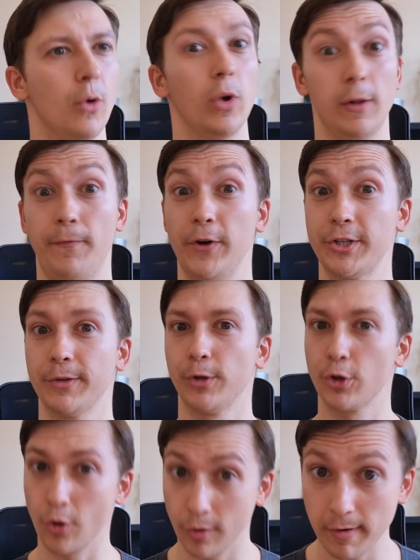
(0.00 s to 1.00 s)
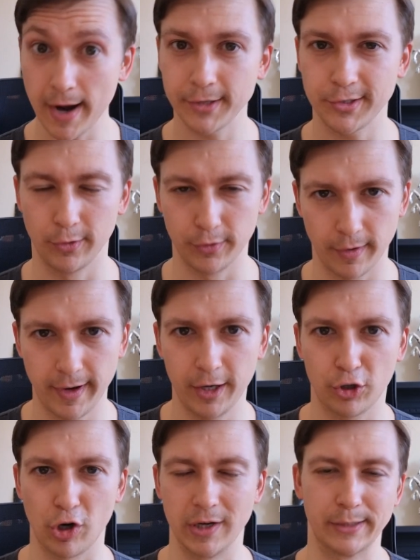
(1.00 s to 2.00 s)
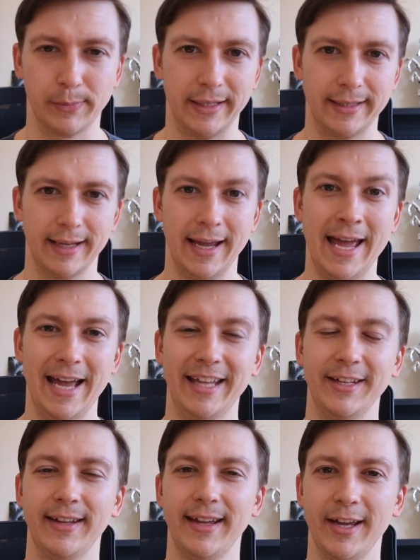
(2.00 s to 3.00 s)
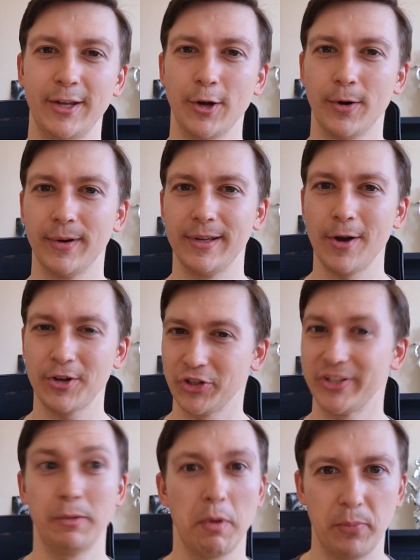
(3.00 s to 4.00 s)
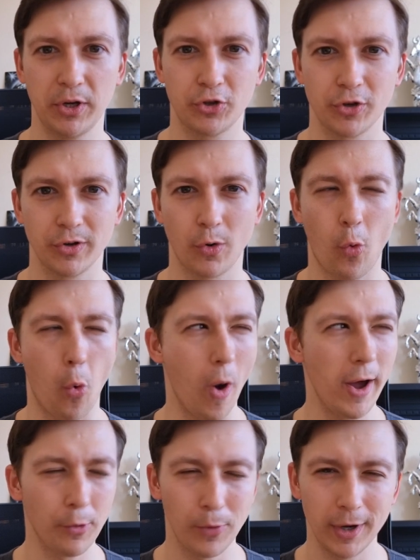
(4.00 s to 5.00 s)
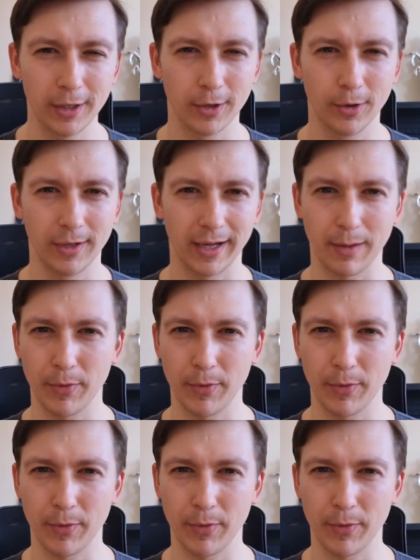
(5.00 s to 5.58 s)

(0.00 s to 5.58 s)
Well, first of all, congrats on your hair transplant. And you know, you actually sent me a picture quite a while ago, like